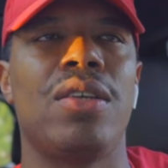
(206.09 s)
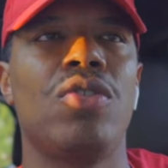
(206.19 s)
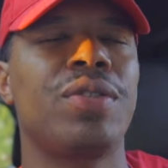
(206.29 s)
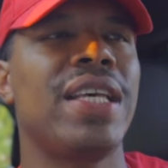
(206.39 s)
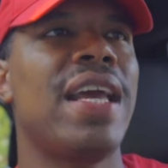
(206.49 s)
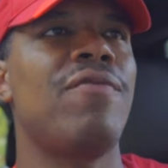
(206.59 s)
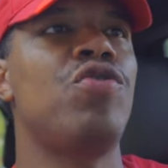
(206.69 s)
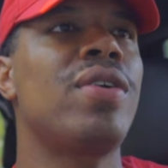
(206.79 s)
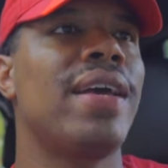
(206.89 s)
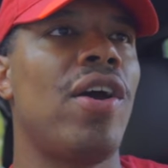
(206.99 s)
You know what I'm saying? If
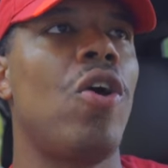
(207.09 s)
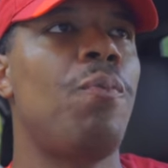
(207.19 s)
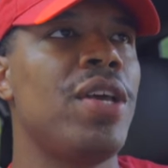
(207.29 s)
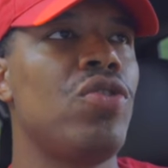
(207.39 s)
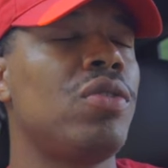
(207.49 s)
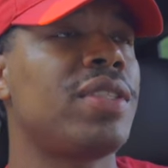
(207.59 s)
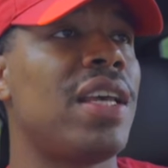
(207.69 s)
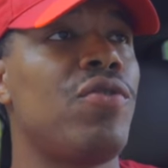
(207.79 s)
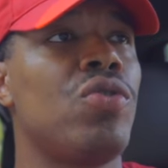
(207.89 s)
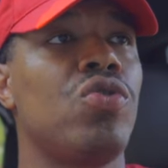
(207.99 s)
you can help it, you know what I'm
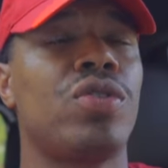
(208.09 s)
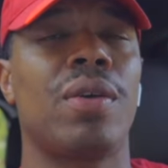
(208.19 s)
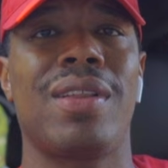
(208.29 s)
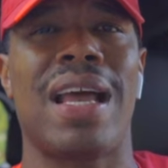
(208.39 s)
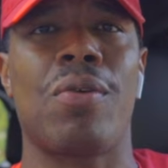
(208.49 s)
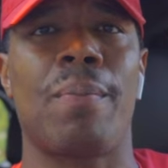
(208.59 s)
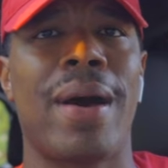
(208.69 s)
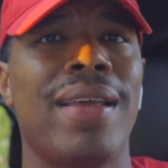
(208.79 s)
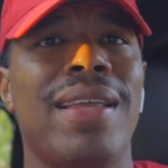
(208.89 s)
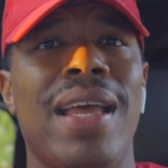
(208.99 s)
saying? If you can do something like
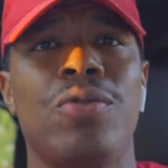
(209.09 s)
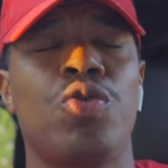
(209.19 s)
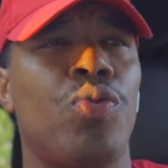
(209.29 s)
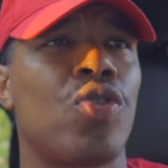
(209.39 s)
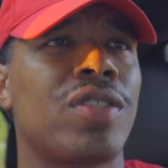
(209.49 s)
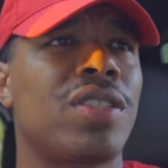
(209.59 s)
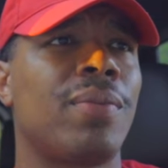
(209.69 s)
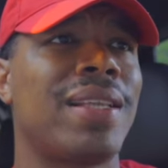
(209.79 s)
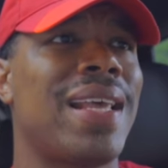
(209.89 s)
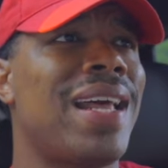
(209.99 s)
body games, sports, or
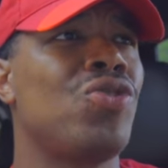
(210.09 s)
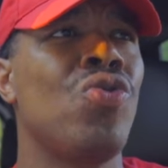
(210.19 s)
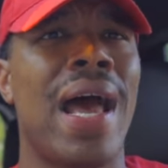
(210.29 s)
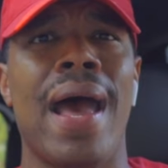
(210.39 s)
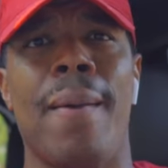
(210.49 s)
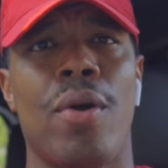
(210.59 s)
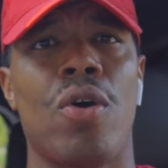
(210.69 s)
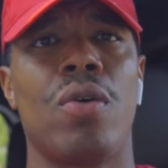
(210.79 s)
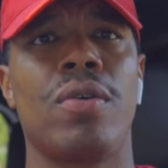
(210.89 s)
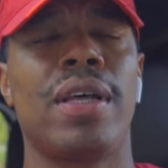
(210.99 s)
something like that, do that, bro.